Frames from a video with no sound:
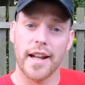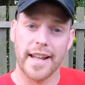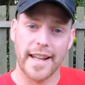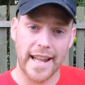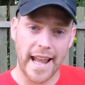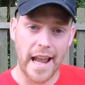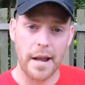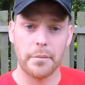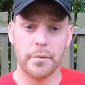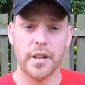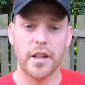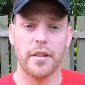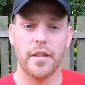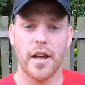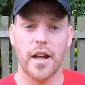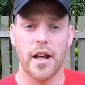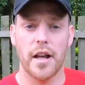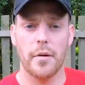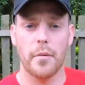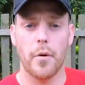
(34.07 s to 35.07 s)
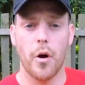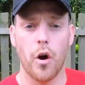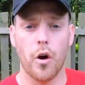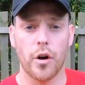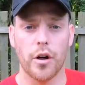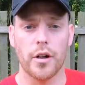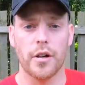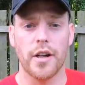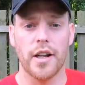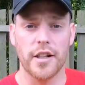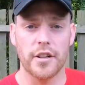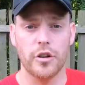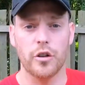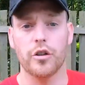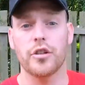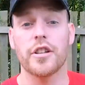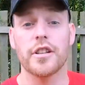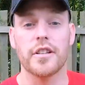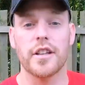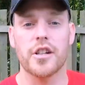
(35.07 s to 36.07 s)
kept that horn in
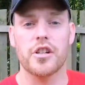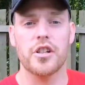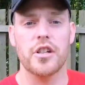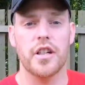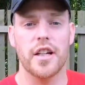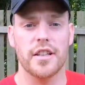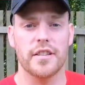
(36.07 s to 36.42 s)
good condition